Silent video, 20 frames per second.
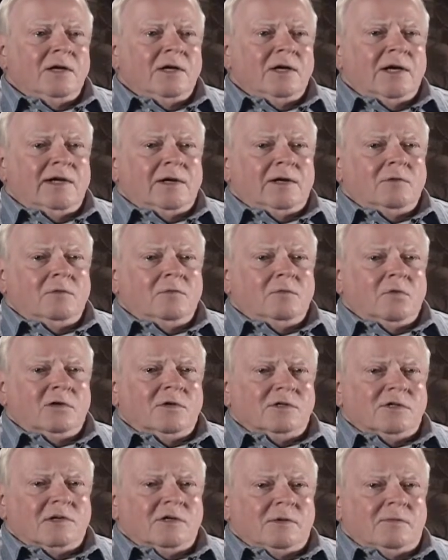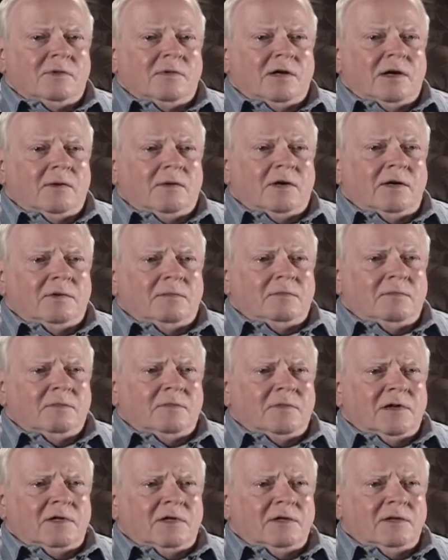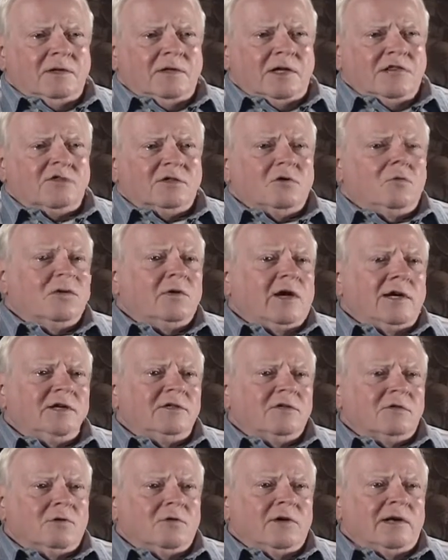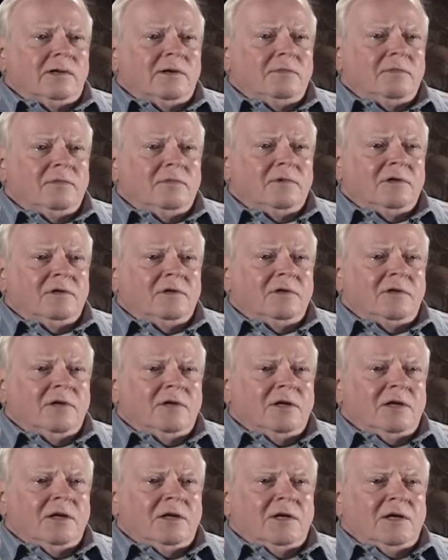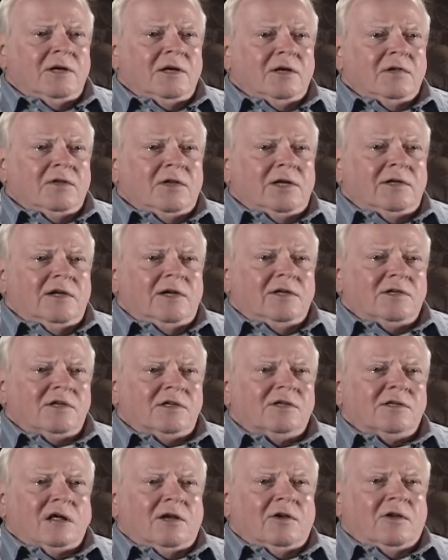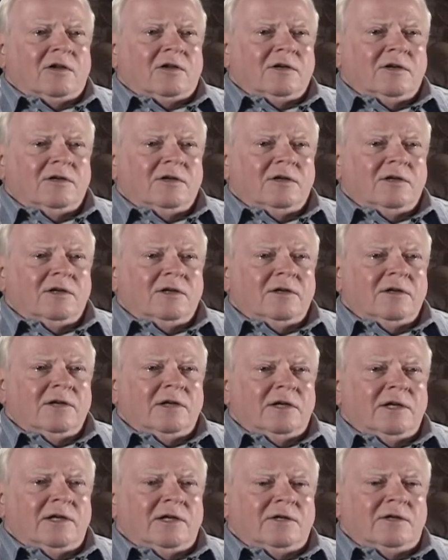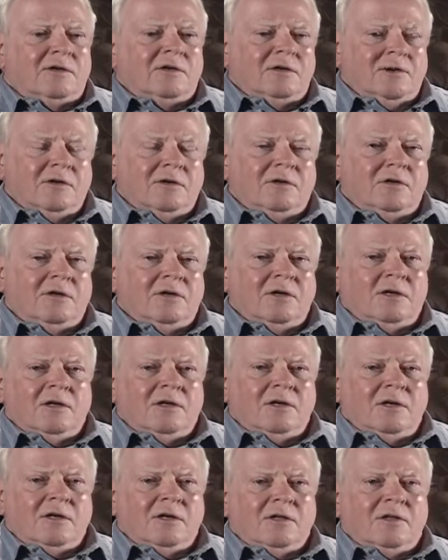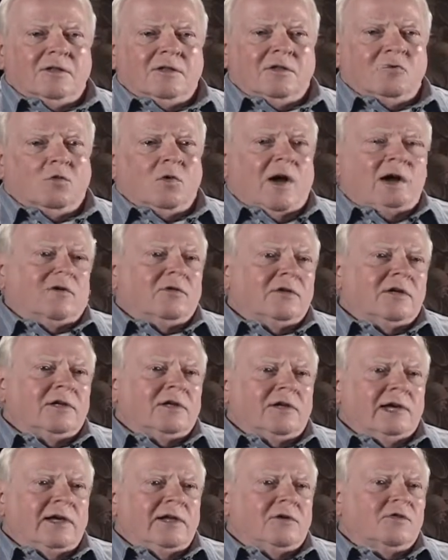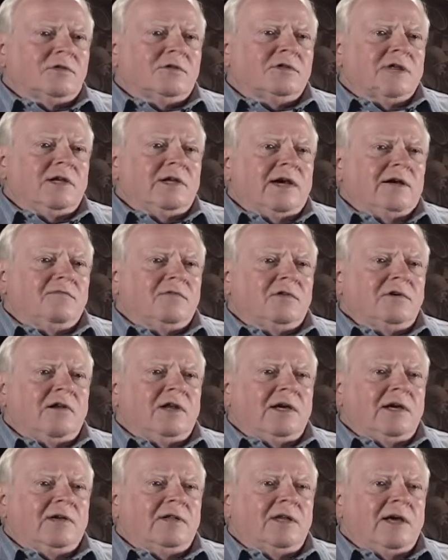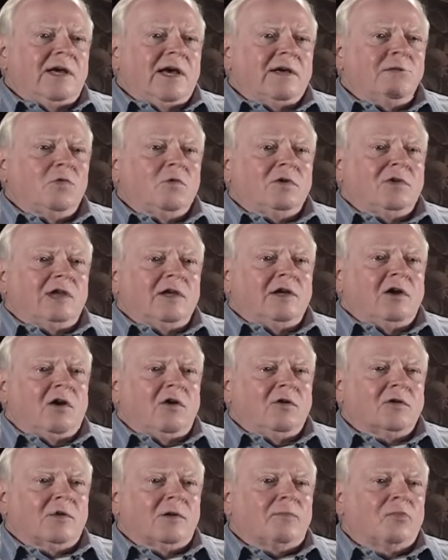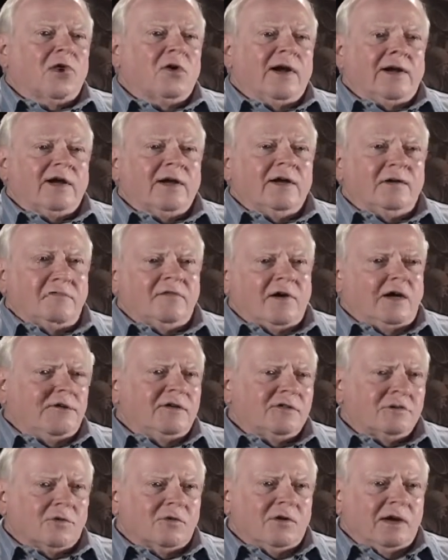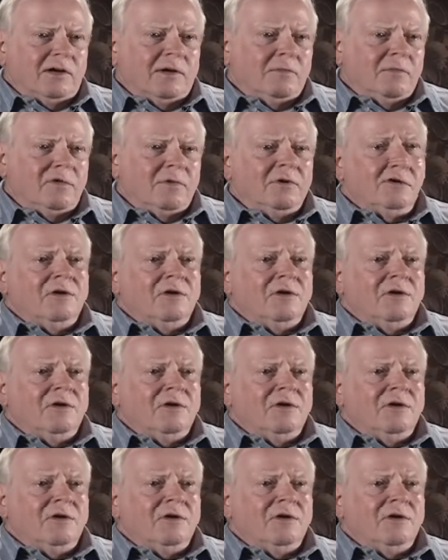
And it was, a, a they sold ice cream. They didn't sell it in the round containers they have today. They had what they called a brick of ice cream.